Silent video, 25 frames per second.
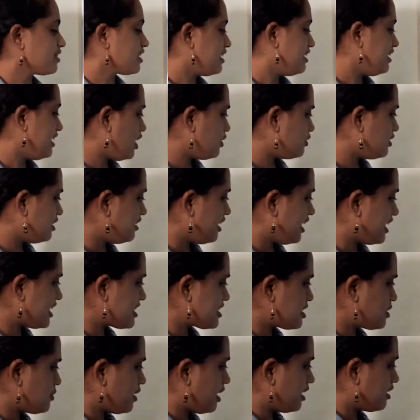Now the
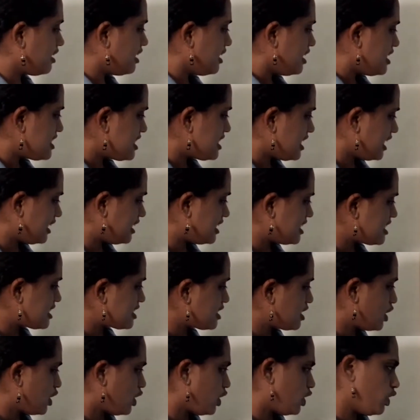next one. See this?
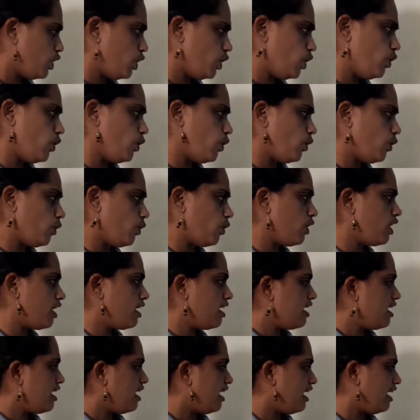Oh,
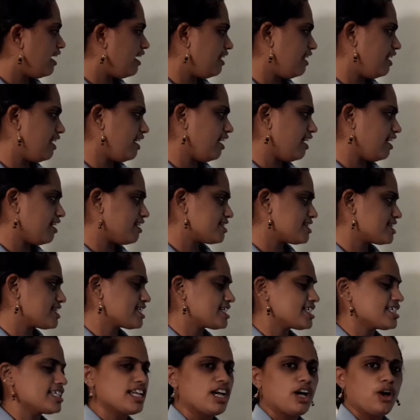
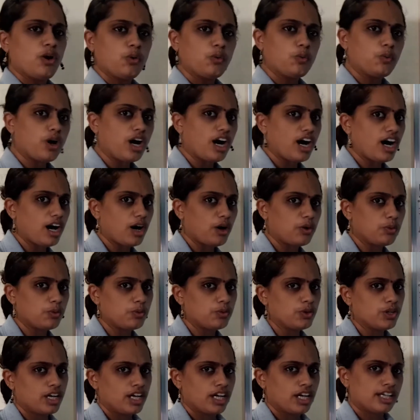alas, wow.
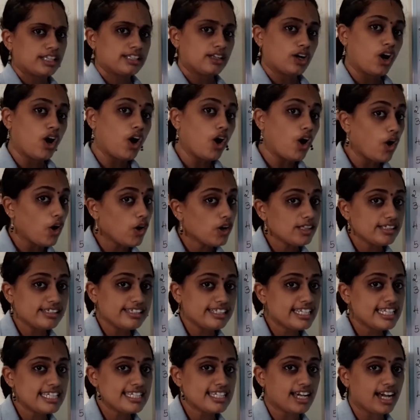All
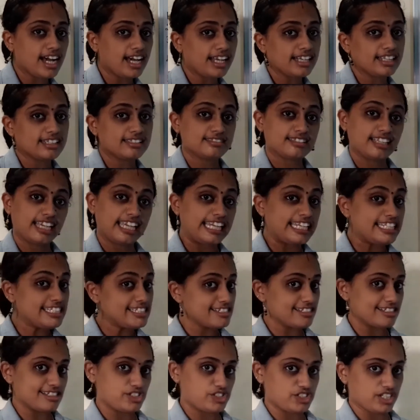these are
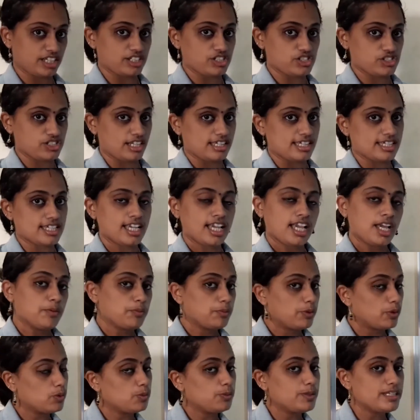interjunctions.
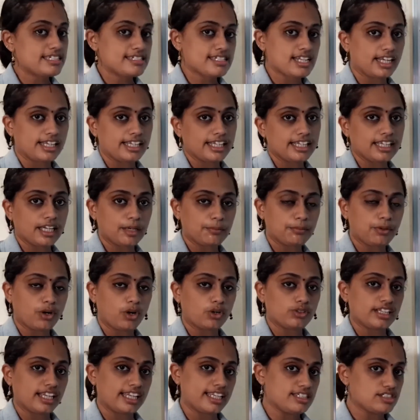We will be studying
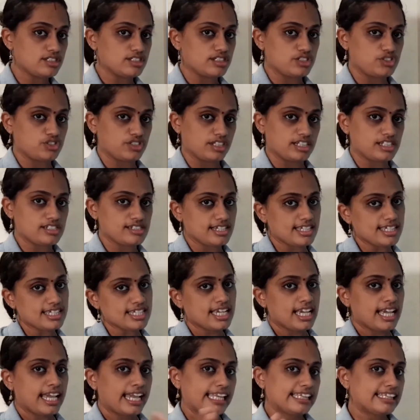about interjections
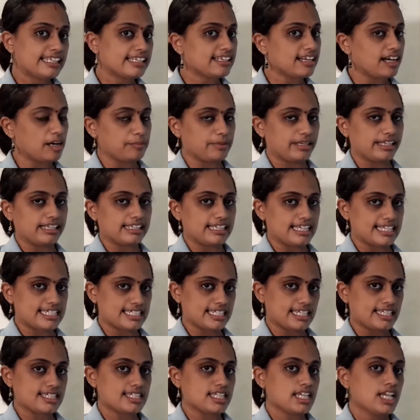in the coming
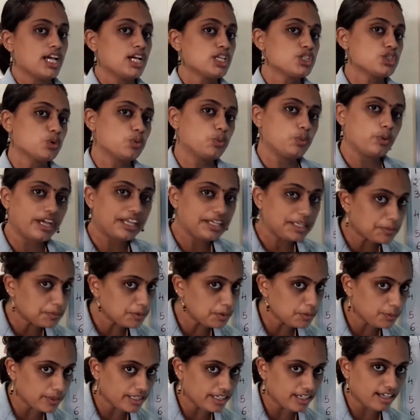lessons. So whenever
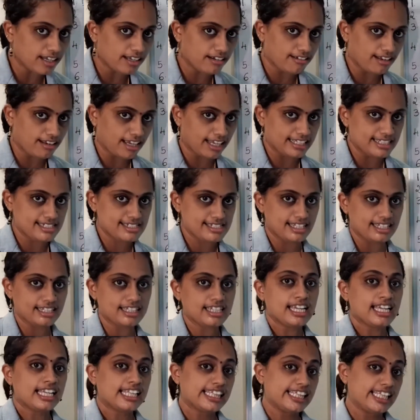we are writing
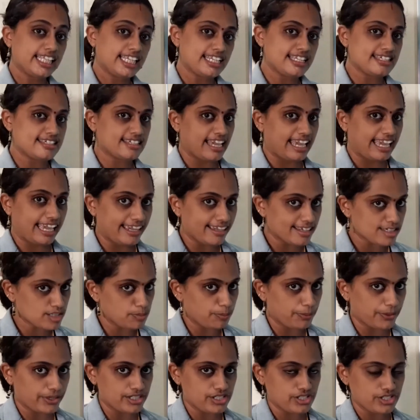these
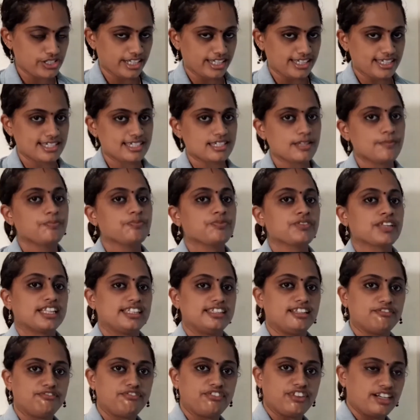expressions,
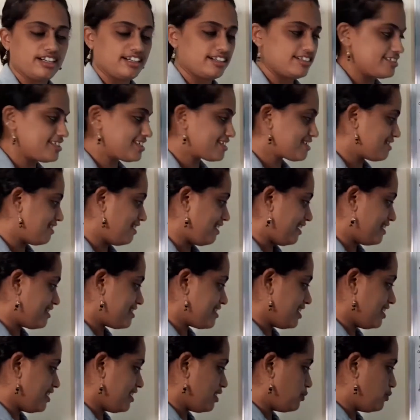the first
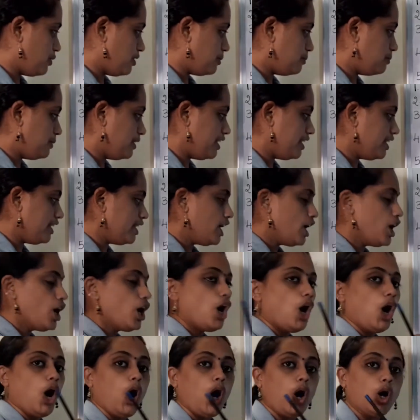letter will be
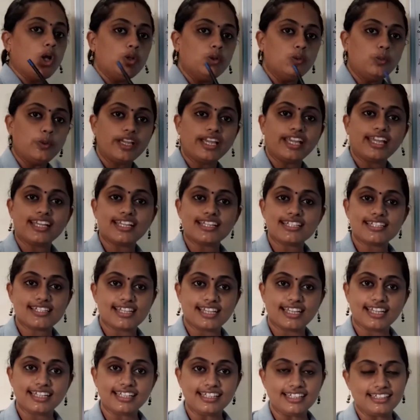always
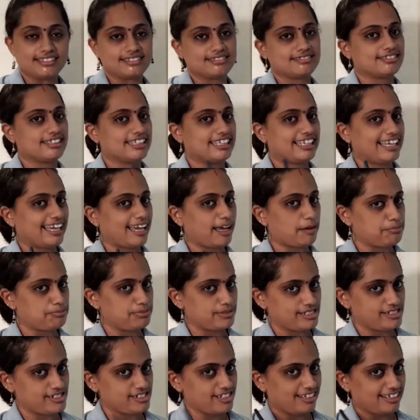in
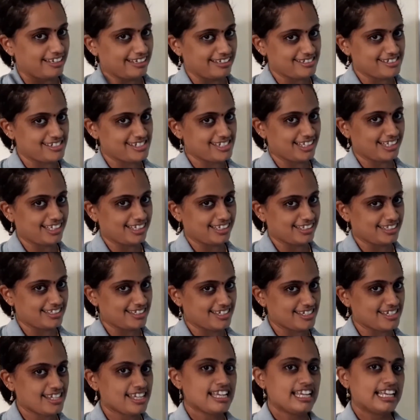capital
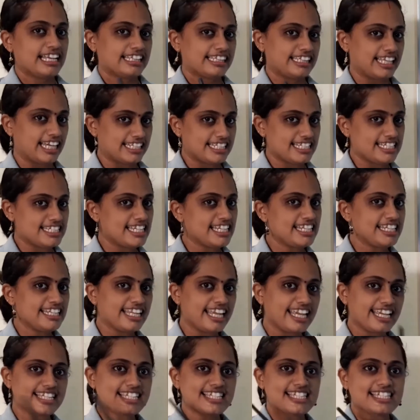letters. That is the
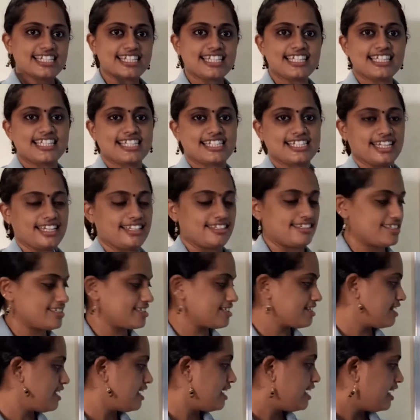next instance.
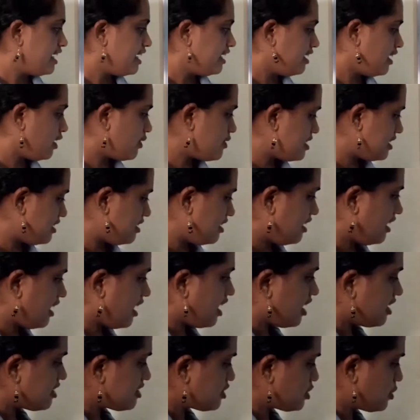Now see the
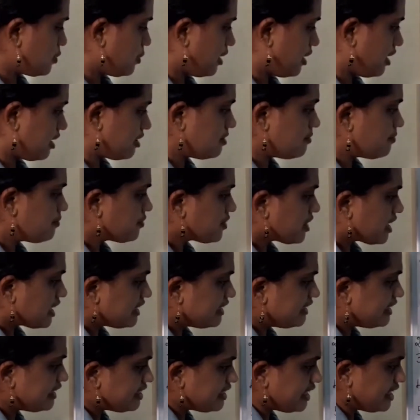last one.
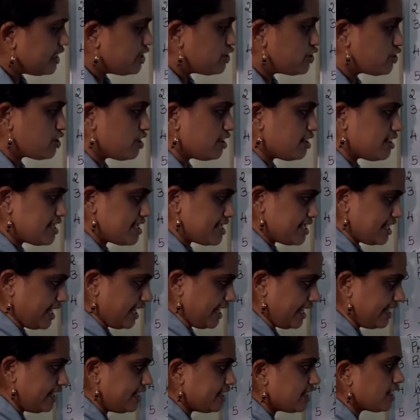The teacher
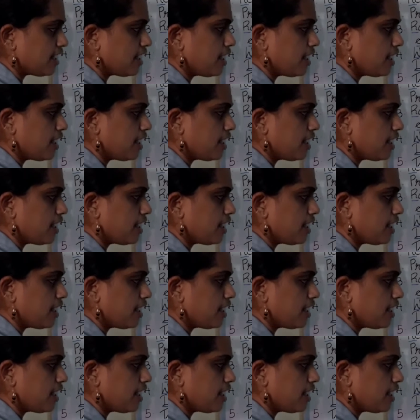said,